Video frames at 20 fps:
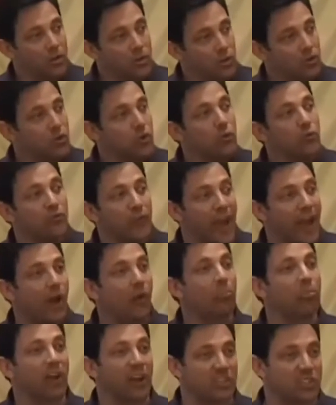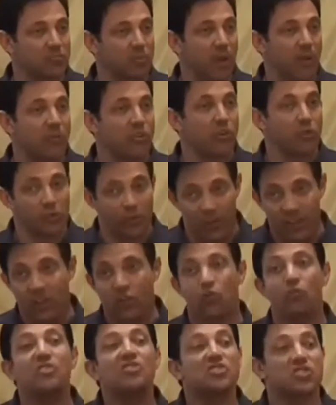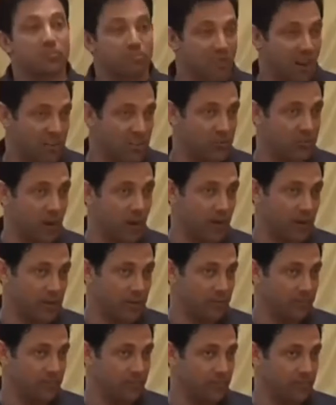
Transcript: your newfound prosperity or your increased prosperity.